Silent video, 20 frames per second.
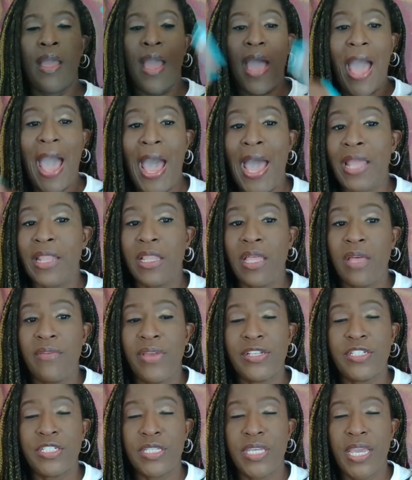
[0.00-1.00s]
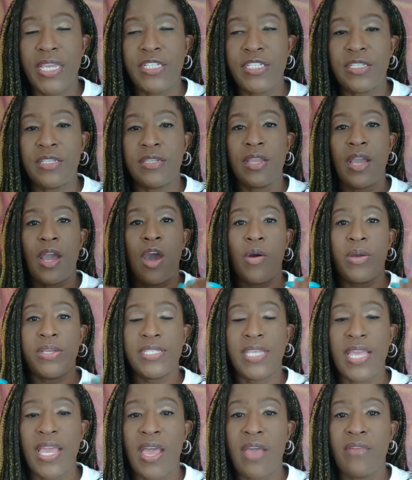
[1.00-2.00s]
I love education,
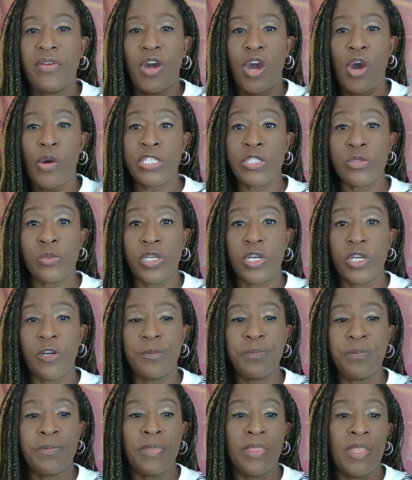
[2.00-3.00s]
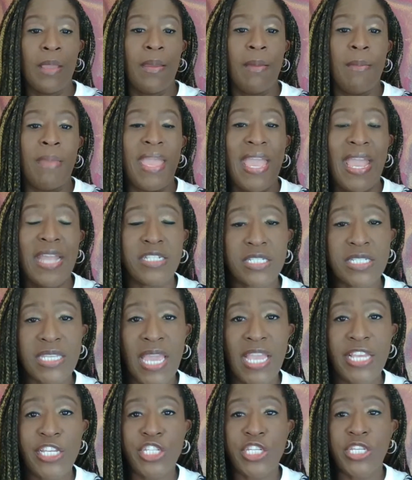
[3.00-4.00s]
always have, always will.
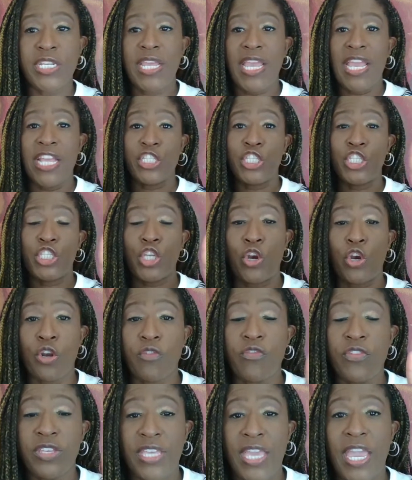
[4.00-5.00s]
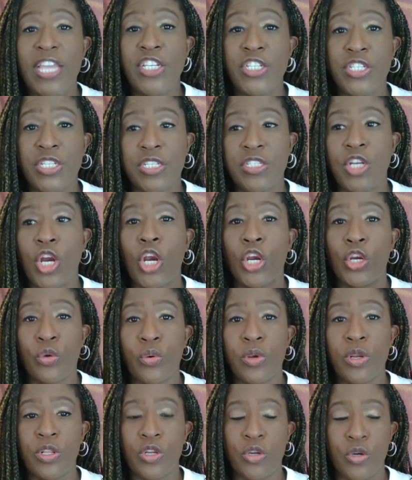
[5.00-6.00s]
Education and certifications are
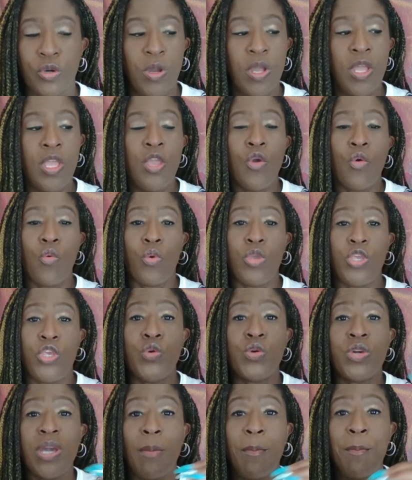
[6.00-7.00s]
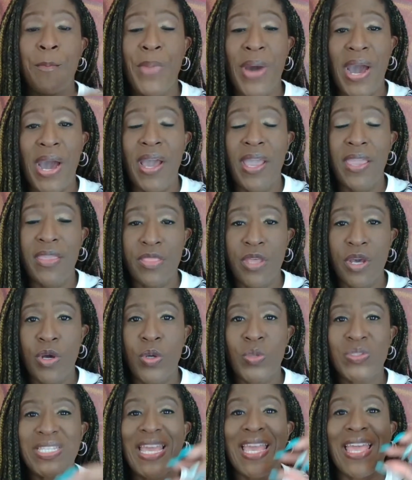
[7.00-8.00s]
critical. When you combine
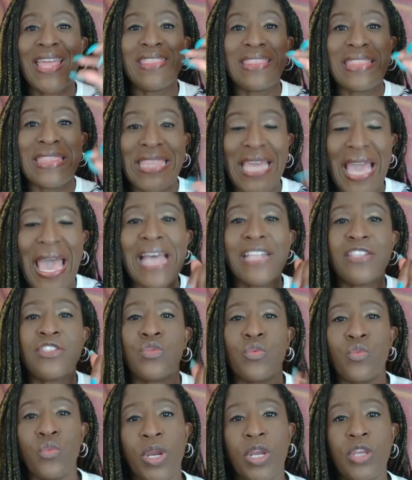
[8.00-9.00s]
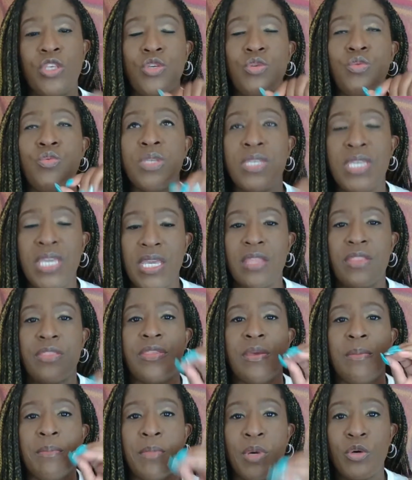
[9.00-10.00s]
those, that's where you get
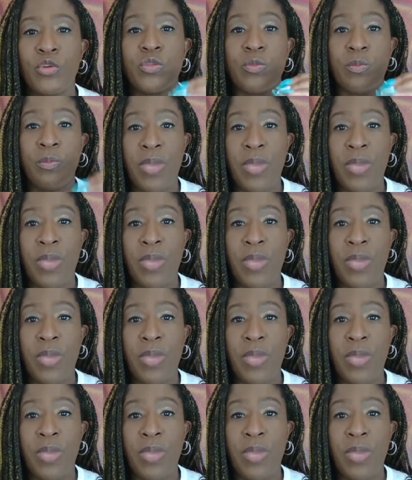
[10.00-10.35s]
the most